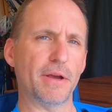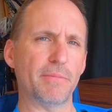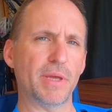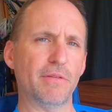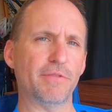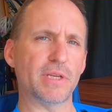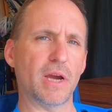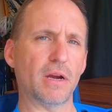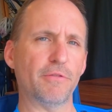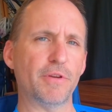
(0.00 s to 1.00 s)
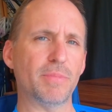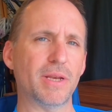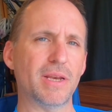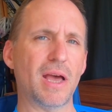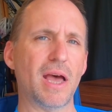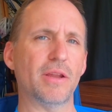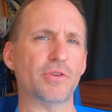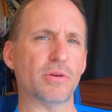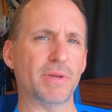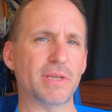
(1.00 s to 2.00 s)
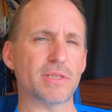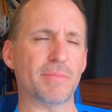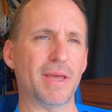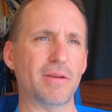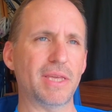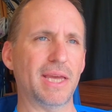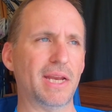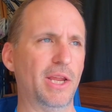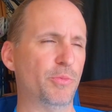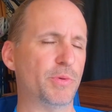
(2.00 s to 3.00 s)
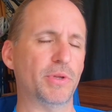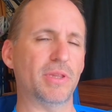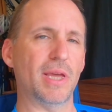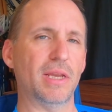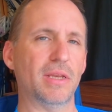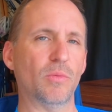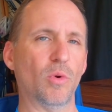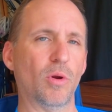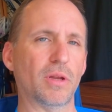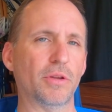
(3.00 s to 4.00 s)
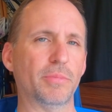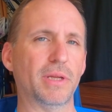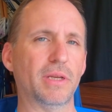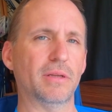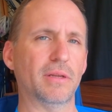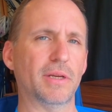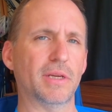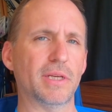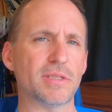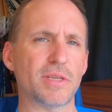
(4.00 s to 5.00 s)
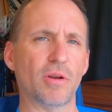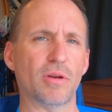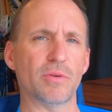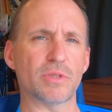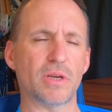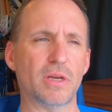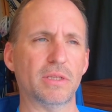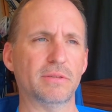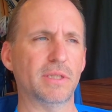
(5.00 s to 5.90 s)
in photography, but not a tremendous amount yet. I hope to put that into work a little bit as the year goes on.